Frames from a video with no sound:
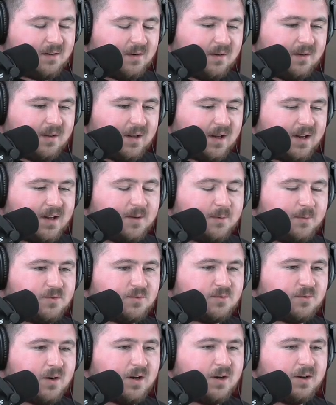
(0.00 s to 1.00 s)
that he
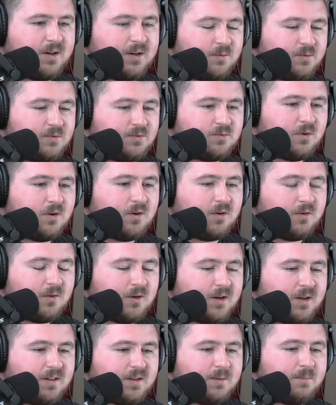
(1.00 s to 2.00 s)
was right, he was wrong, or
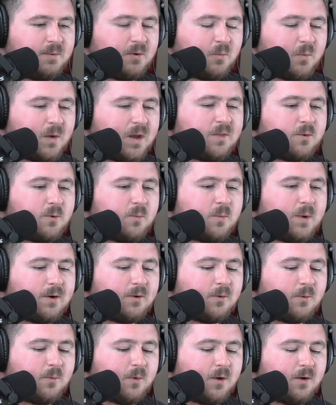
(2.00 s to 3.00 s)
anything, but whether right
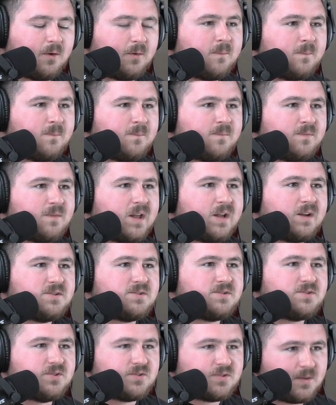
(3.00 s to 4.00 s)
or wrong, that
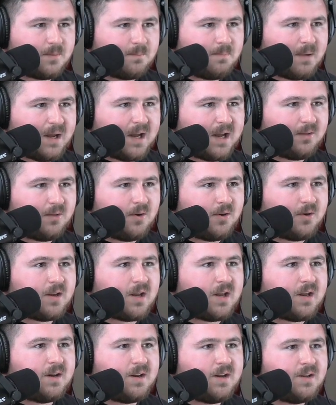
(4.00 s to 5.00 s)
is just a bad look,
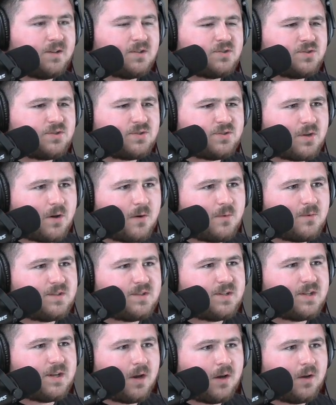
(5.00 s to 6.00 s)
and it shows
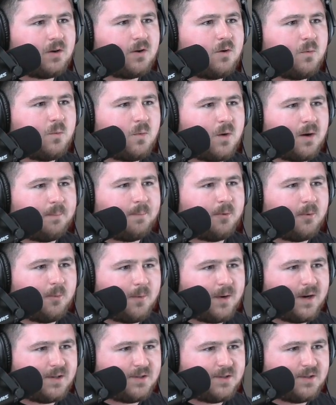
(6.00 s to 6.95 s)
the uncooperation.